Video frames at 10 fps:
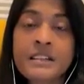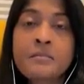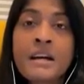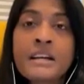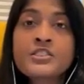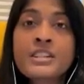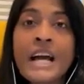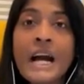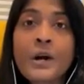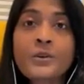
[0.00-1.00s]
Imagine
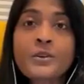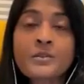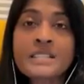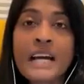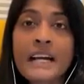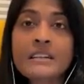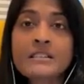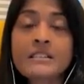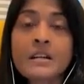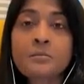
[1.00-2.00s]
how you
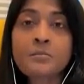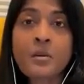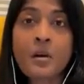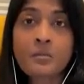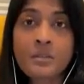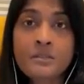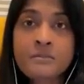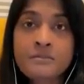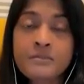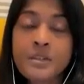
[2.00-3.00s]
tackle a problem.